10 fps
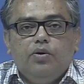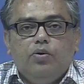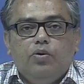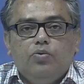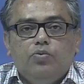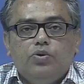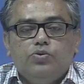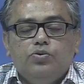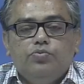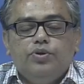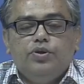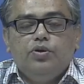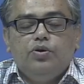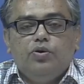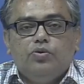on what should be the
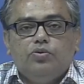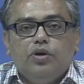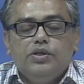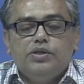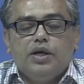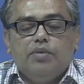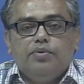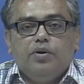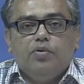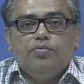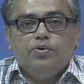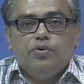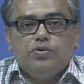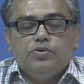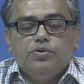authorized capital of
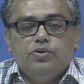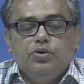yours.